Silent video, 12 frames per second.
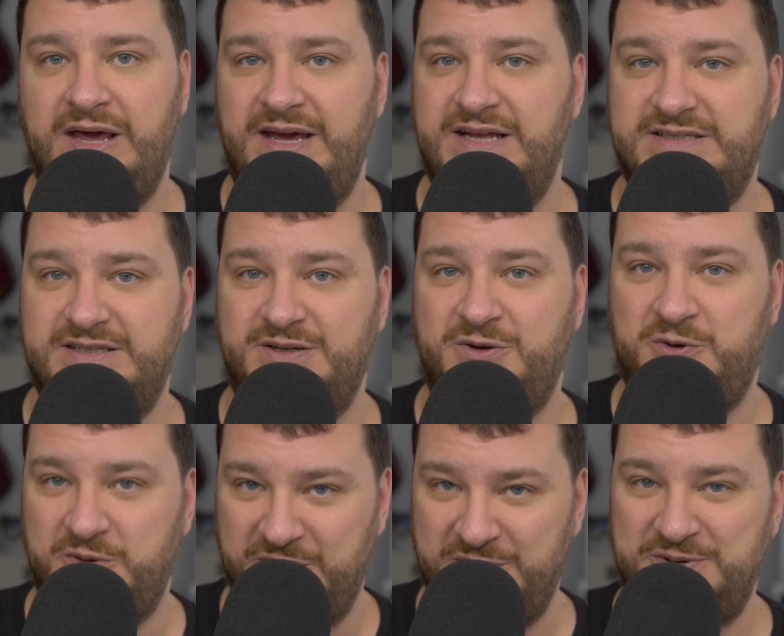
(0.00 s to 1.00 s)
It's
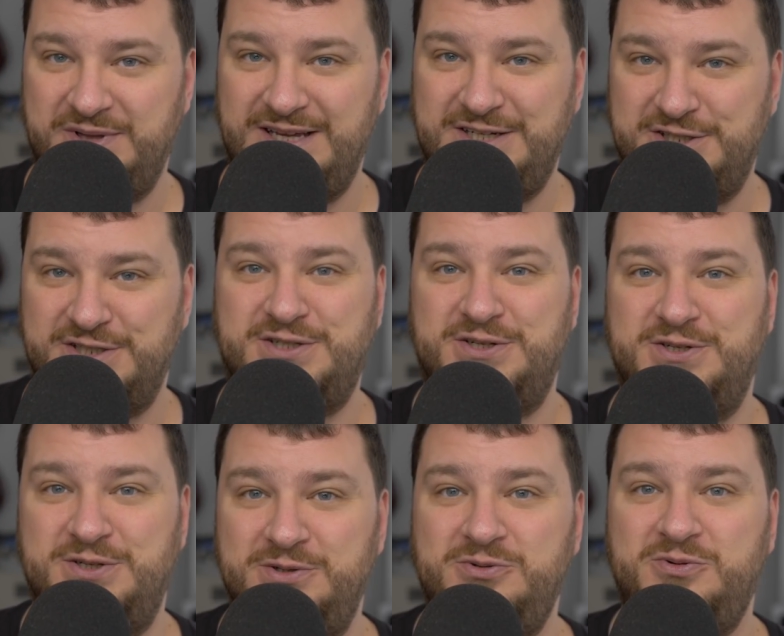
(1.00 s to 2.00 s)
literally just
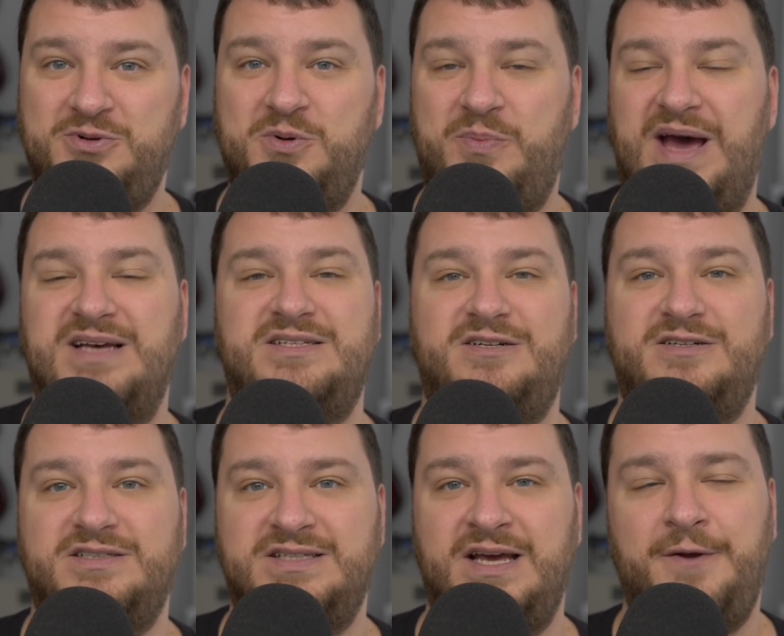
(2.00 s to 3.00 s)
two
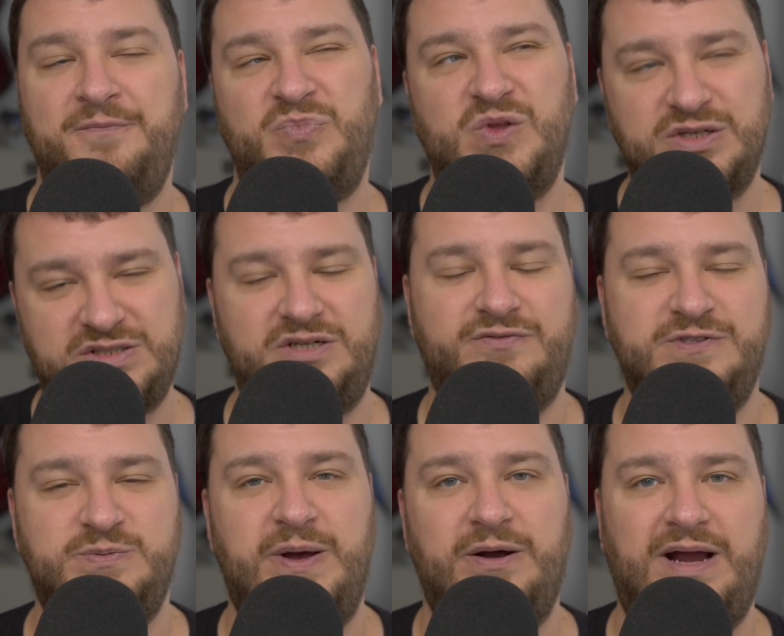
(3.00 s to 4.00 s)
capacitors. They're
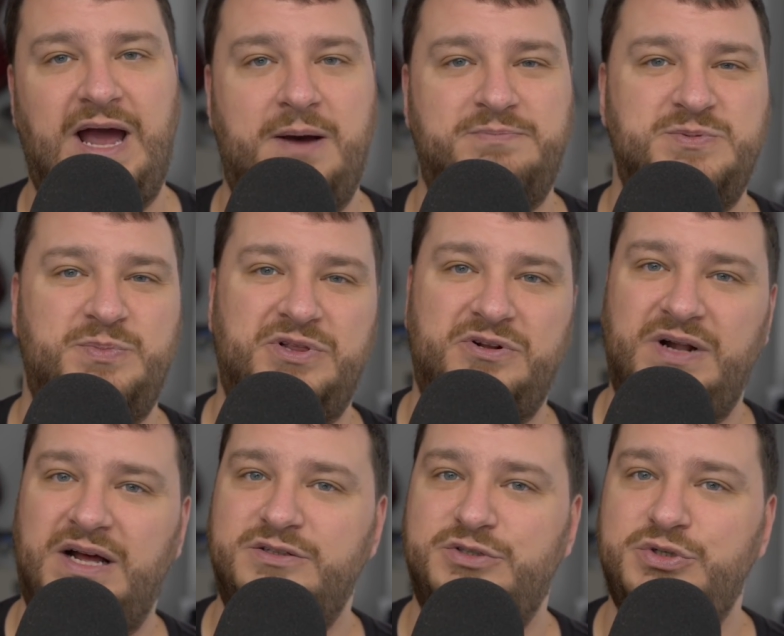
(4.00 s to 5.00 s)
surface mount caps, but they're
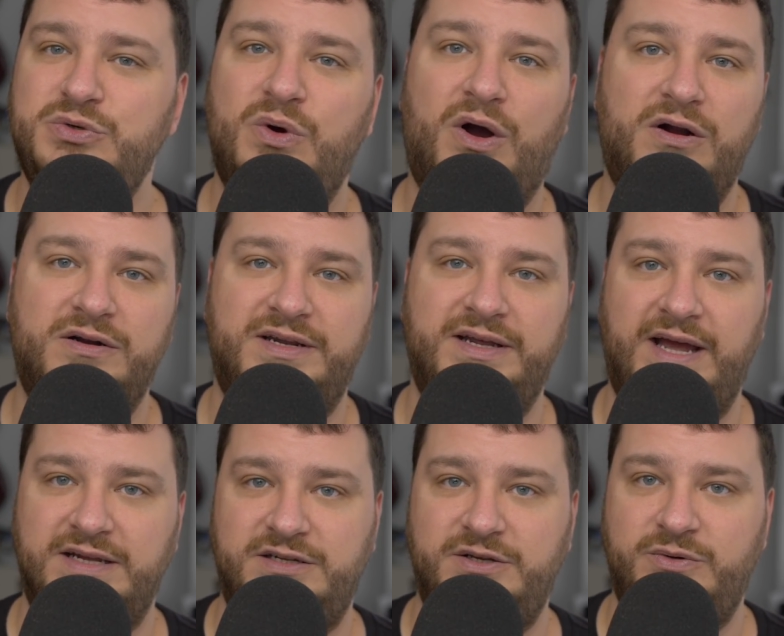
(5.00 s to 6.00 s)
not too hard to
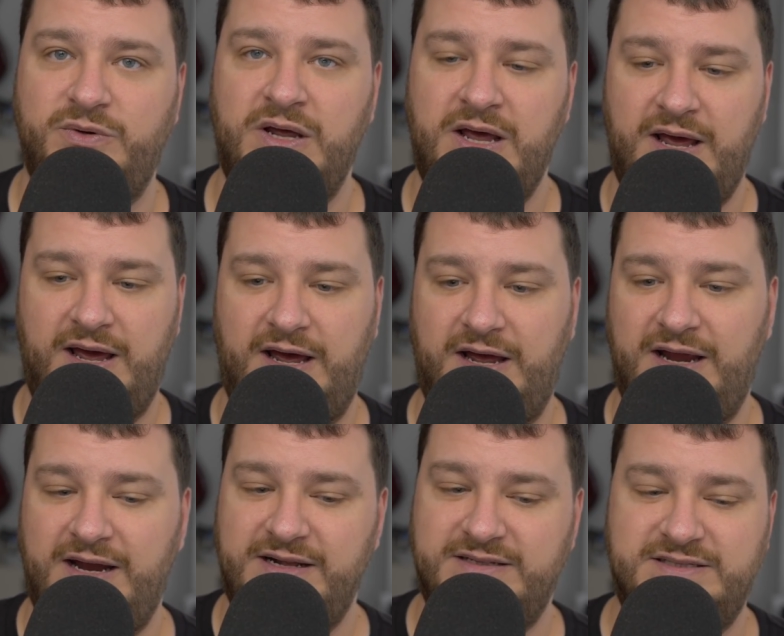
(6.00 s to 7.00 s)
get to.
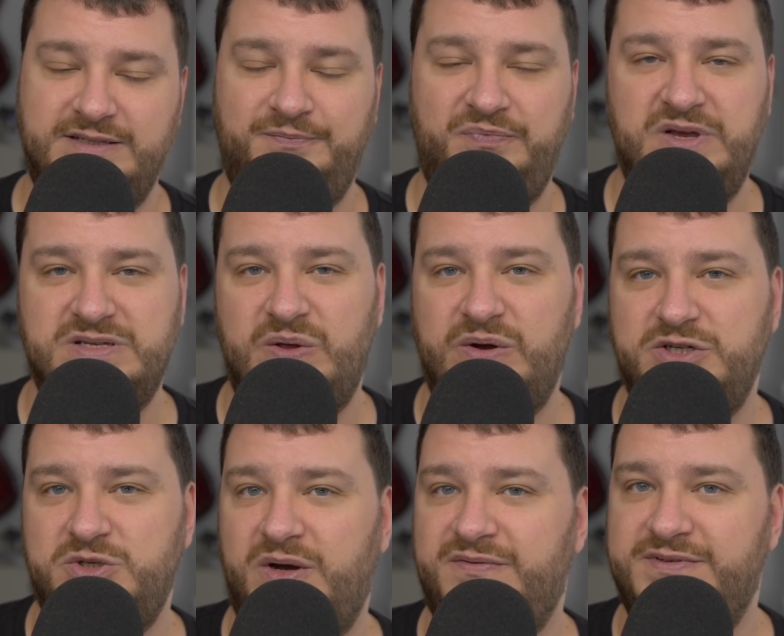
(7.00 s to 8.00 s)
And it's, as long
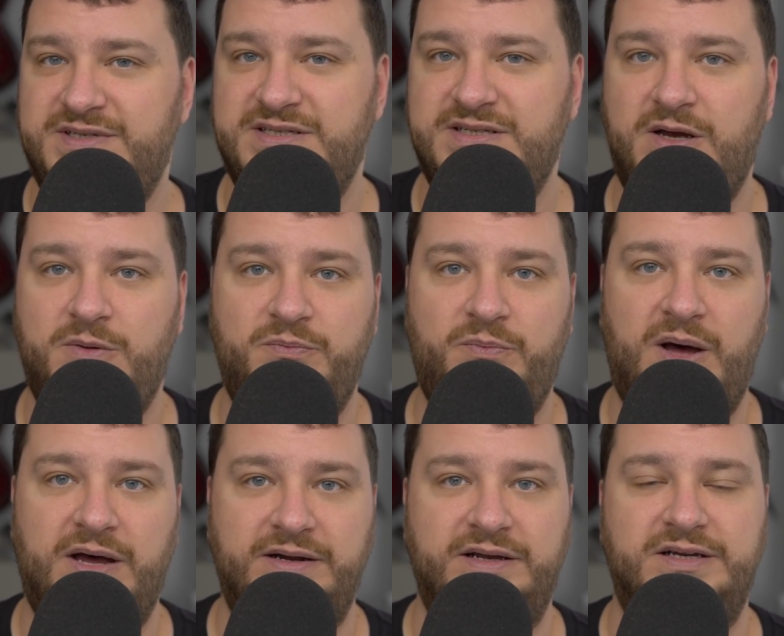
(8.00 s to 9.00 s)
as you have some
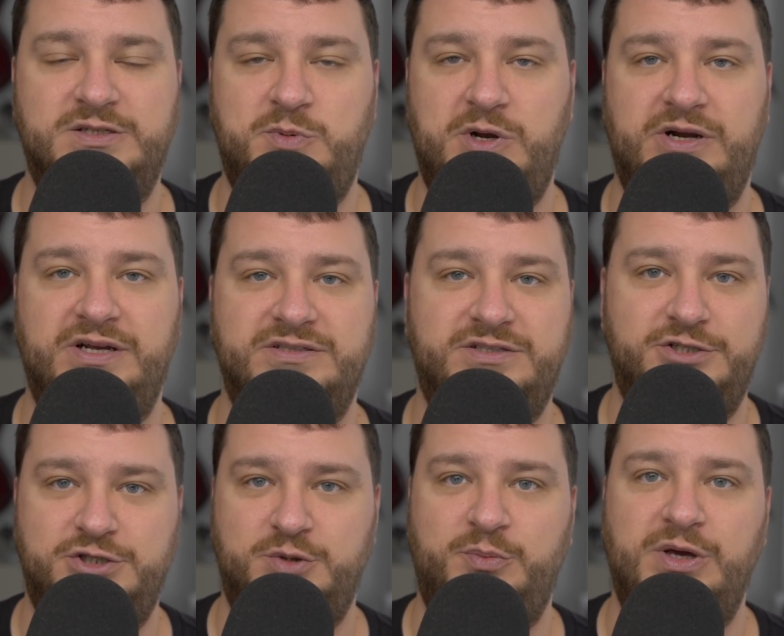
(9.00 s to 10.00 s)
modding experience, it
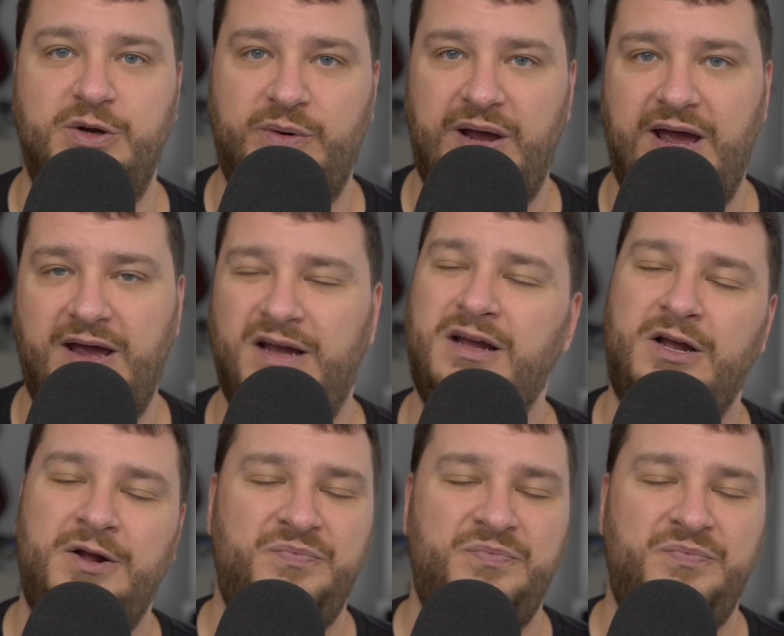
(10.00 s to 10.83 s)
should be okay.